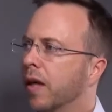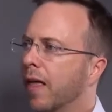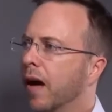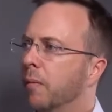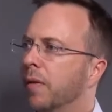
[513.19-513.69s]

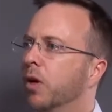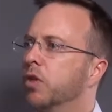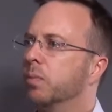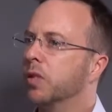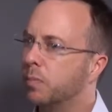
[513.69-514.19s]
And those
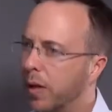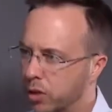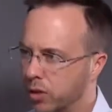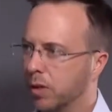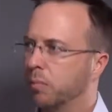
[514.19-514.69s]

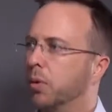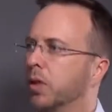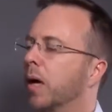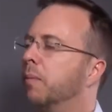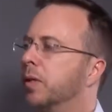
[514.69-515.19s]
mismatches can put
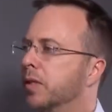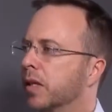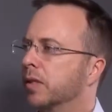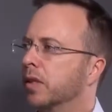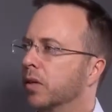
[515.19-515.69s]
companies
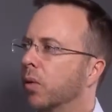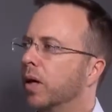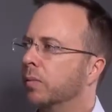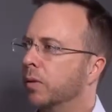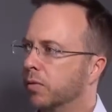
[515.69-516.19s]
under quite
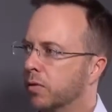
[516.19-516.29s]
a bit of